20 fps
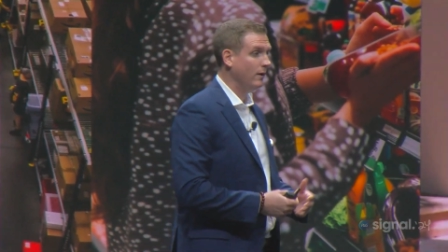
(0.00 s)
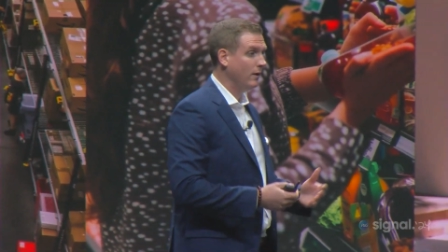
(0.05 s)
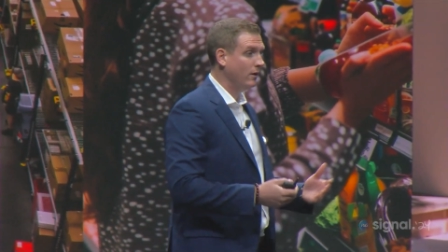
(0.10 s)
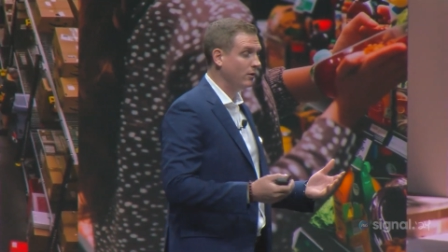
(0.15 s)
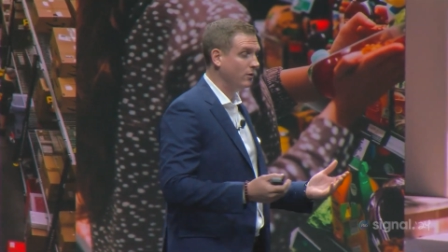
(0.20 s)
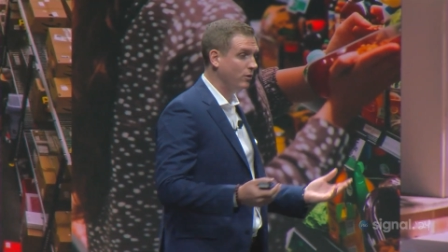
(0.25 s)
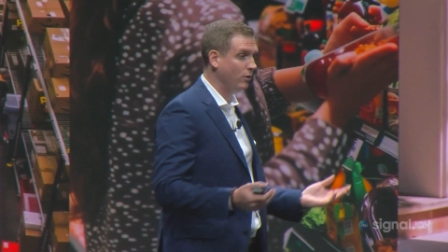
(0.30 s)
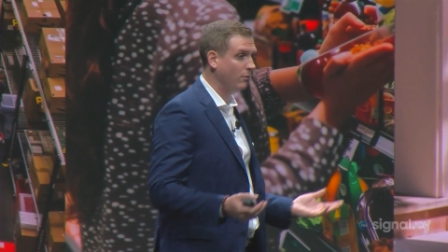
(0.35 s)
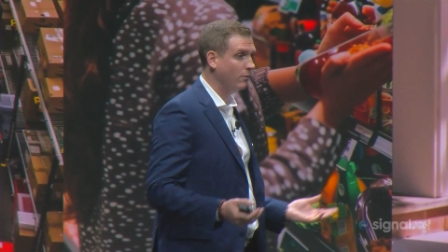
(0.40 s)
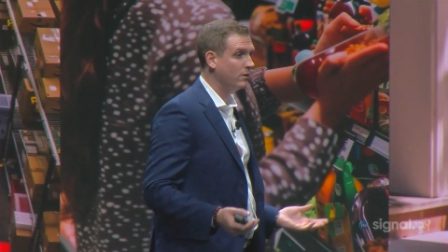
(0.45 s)

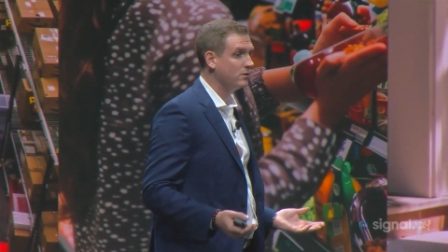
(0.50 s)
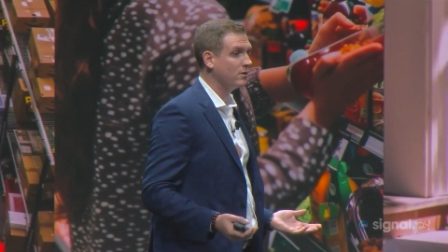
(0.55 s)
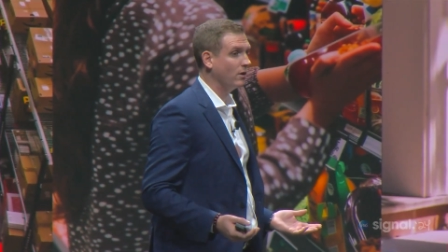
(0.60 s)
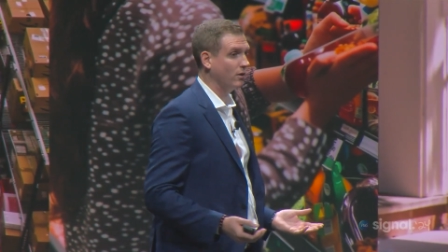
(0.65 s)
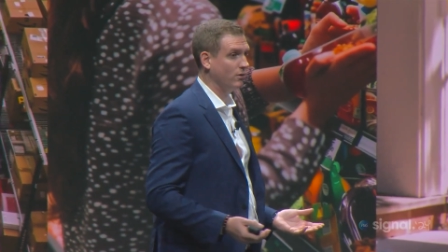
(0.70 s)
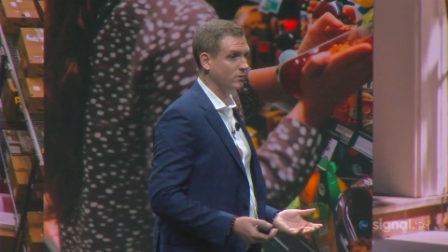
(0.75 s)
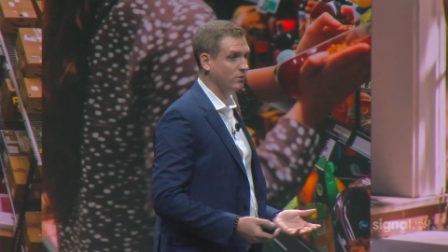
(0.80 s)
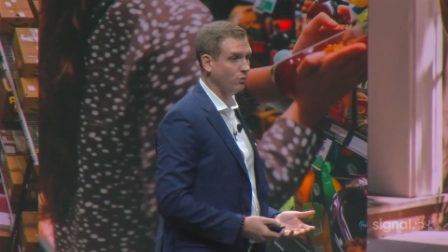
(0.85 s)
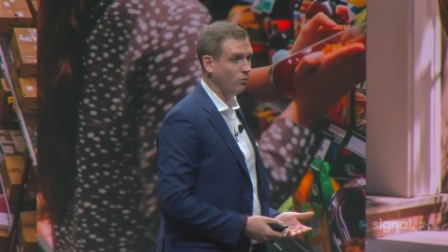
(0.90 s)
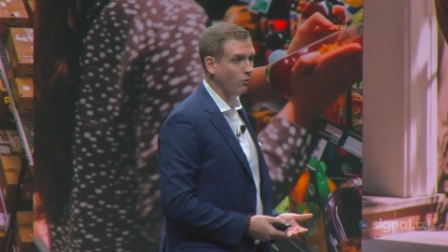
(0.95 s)
Humans are
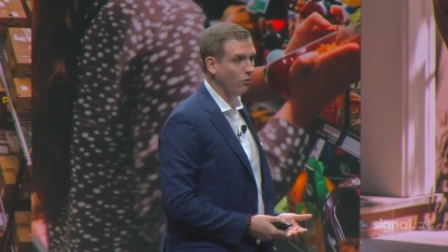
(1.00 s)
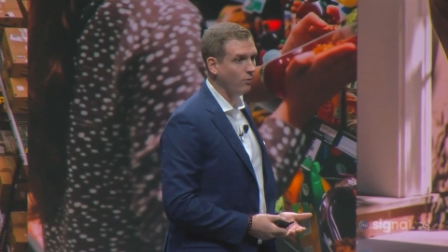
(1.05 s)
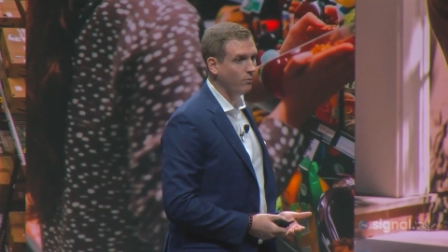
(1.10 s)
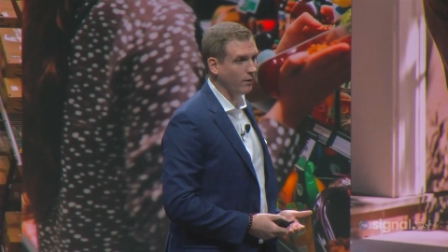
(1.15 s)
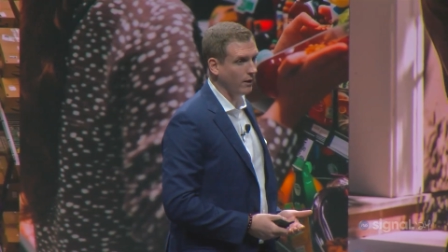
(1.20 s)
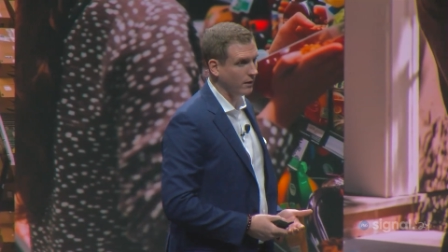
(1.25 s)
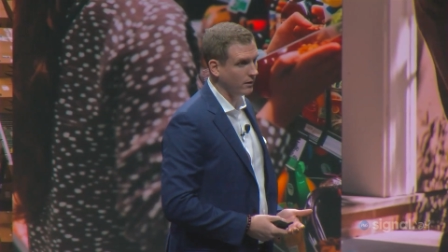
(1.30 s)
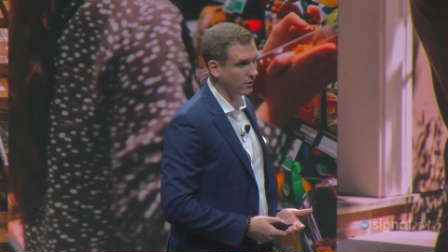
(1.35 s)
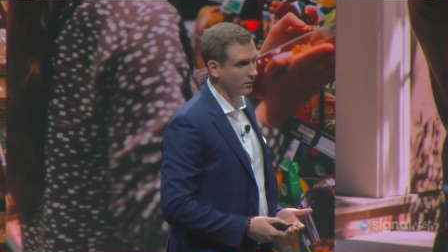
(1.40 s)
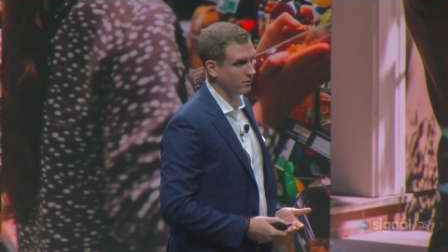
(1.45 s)
tool
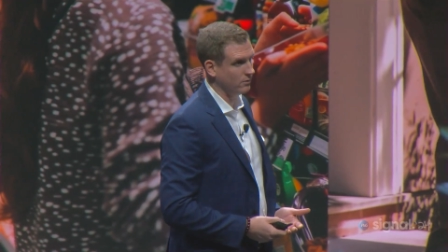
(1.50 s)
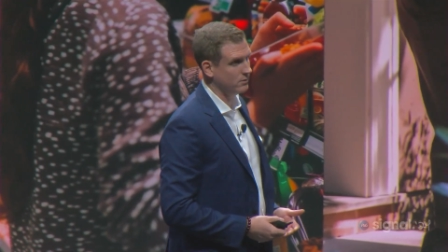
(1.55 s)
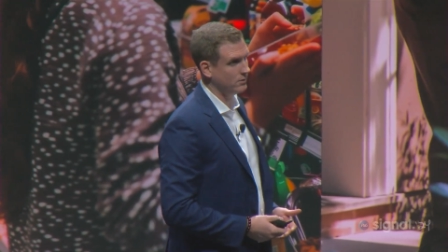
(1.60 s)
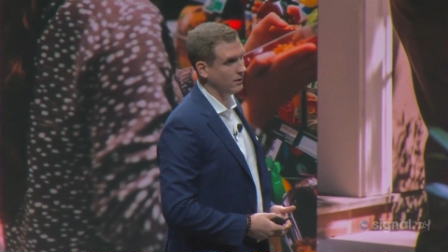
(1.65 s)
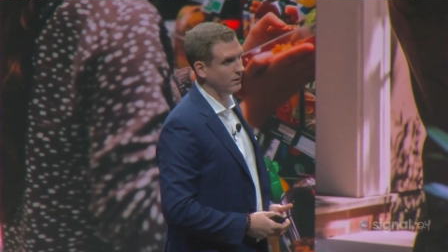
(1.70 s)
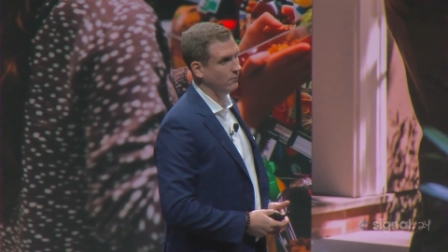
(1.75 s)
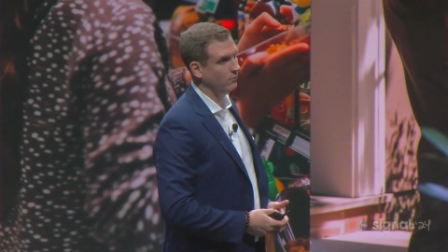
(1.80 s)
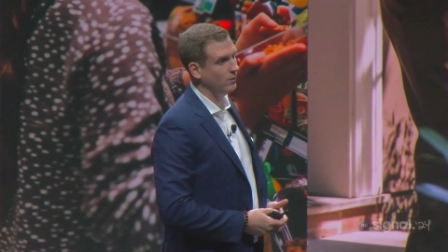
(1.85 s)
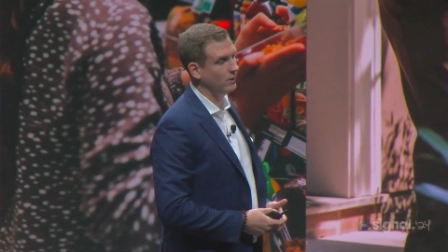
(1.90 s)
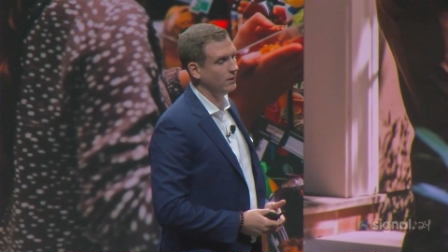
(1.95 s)
makers,
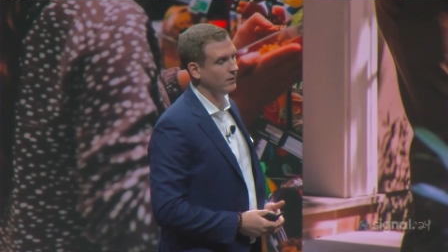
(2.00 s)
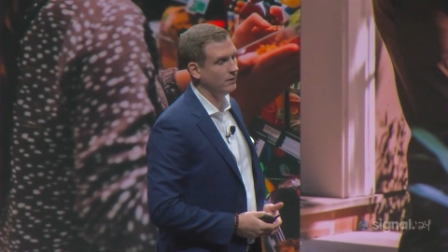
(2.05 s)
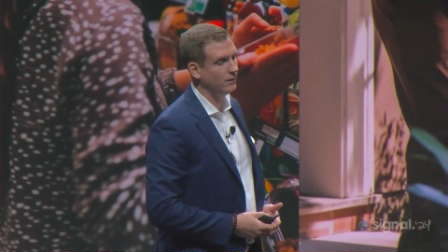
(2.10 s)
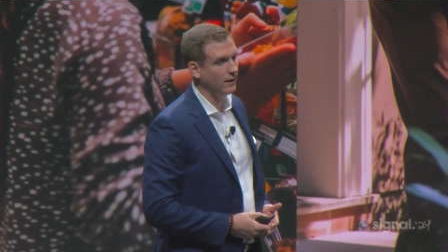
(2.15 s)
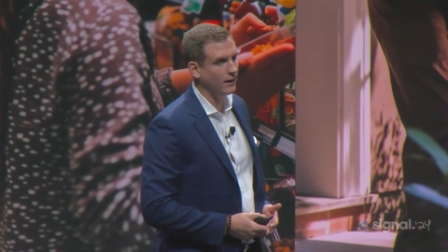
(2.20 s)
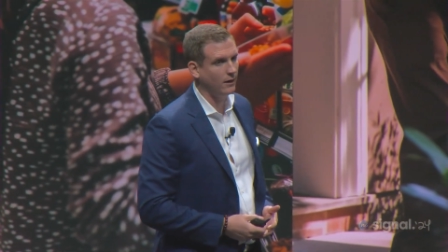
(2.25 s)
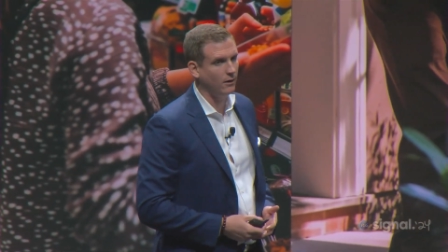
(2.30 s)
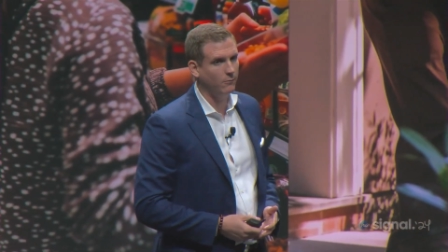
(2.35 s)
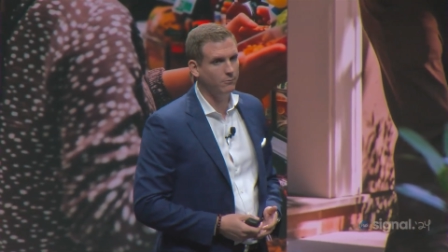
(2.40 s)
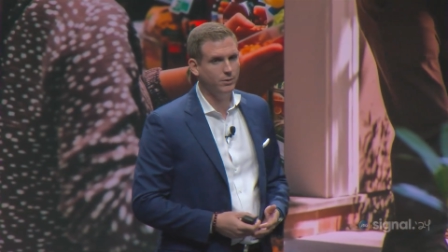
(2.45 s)
and we can
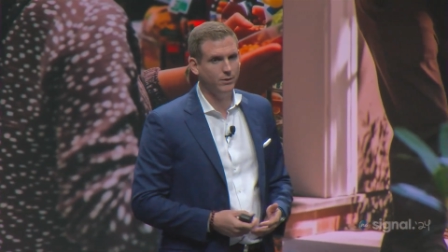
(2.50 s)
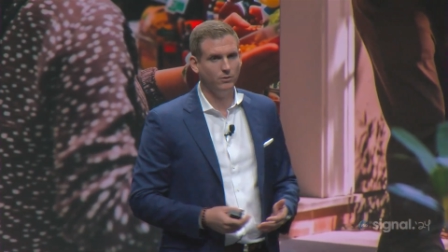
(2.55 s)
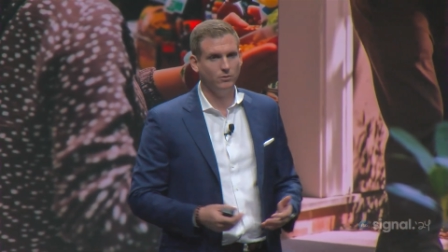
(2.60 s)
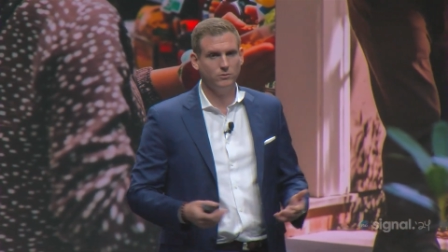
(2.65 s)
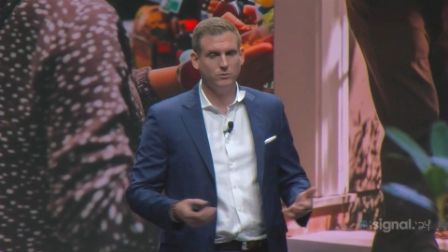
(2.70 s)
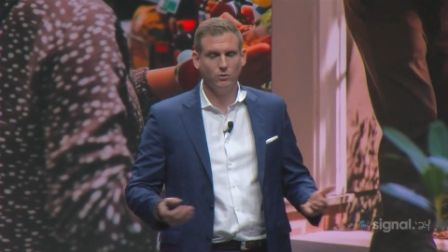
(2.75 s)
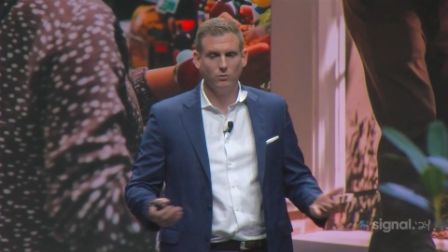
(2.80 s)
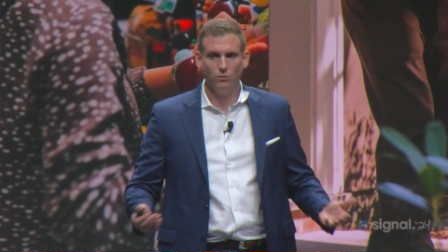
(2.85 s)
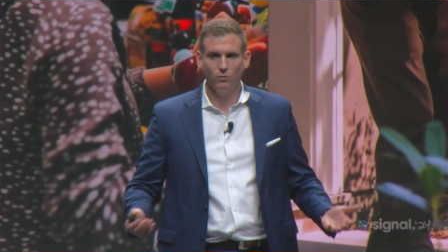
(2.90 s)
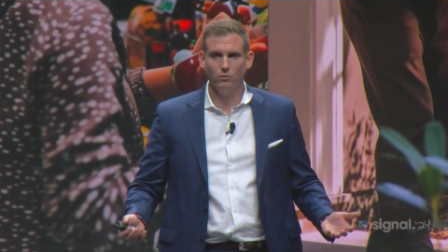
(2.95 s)
now build
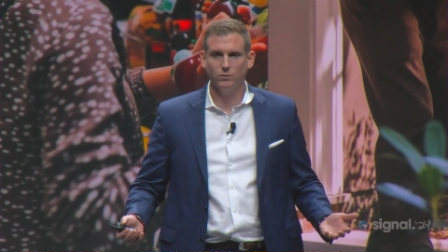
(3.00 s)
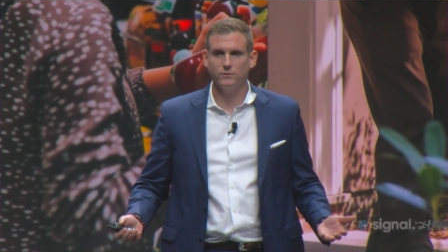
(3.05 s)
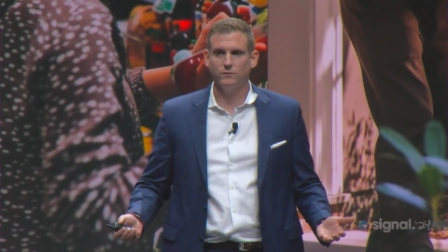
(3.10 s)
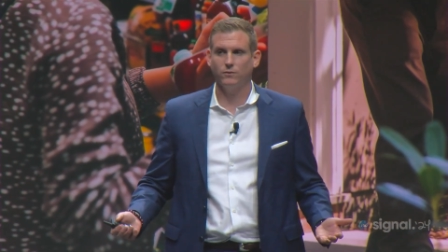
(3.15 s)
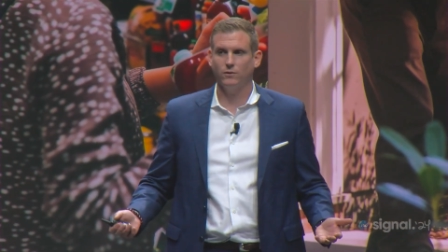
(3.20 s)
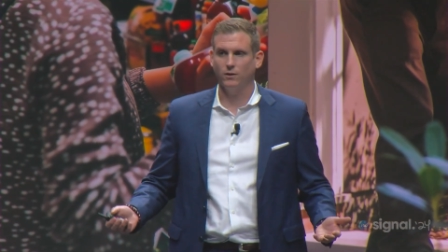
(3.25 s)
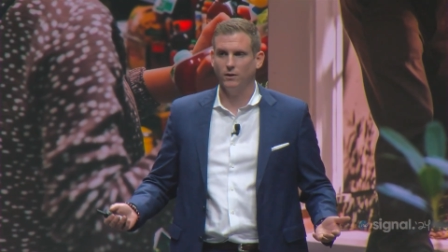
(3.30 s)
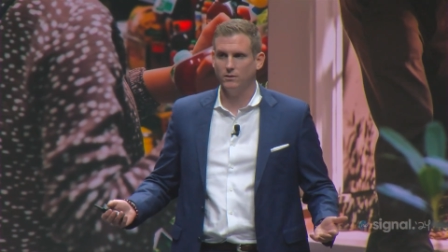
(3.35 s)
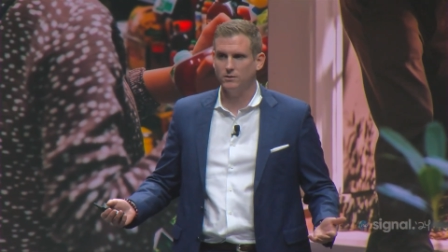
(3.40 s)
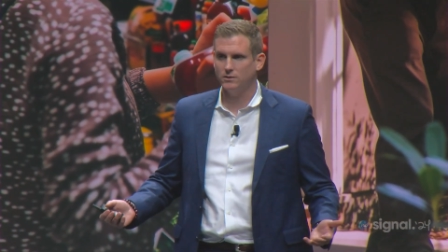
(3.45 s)
tools
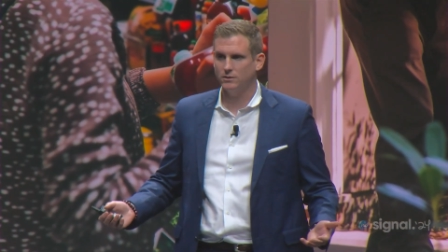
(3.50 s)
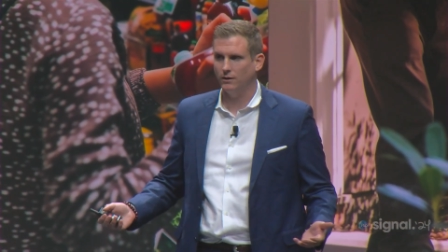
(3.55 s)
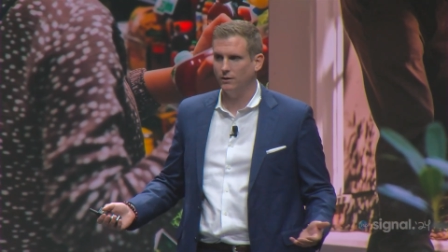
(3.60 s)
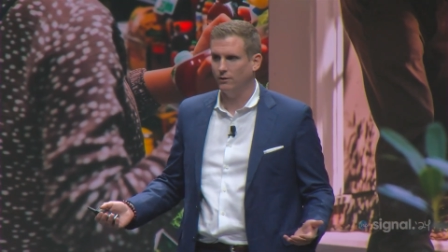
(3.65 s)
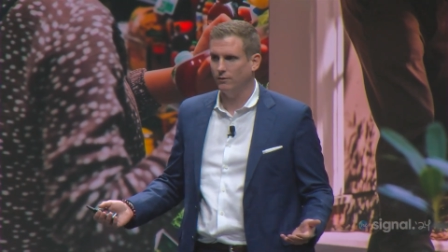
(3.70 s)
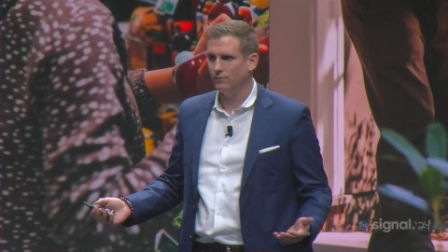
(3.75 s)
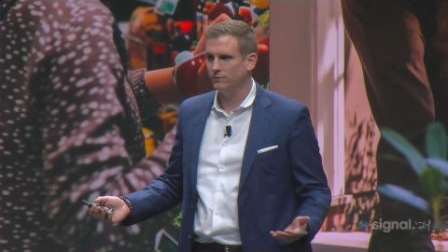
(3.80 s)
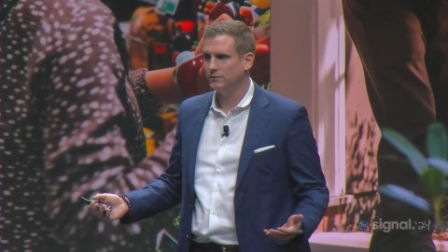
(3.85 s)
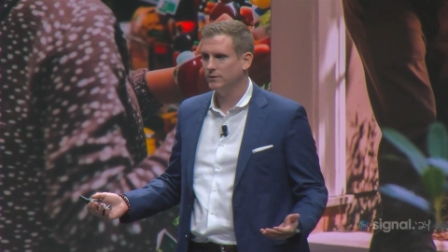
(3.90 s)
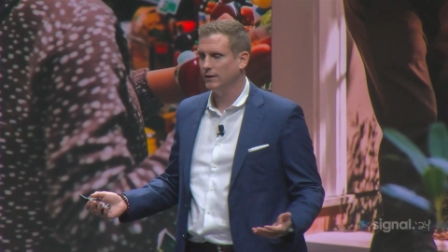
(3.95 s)
for
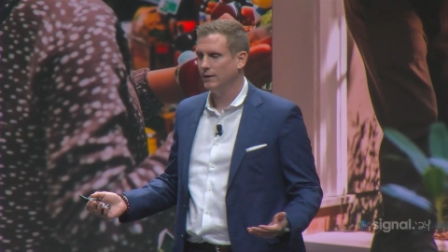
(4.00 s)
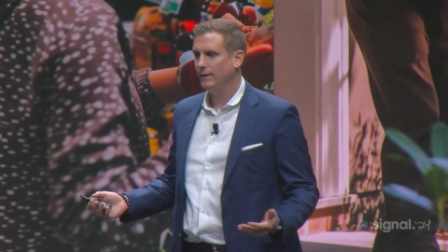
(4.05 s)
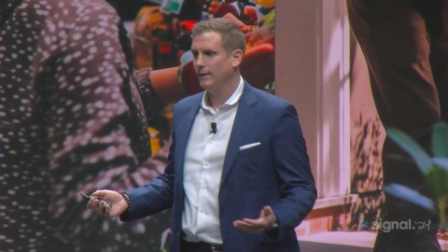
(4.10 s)
ourselves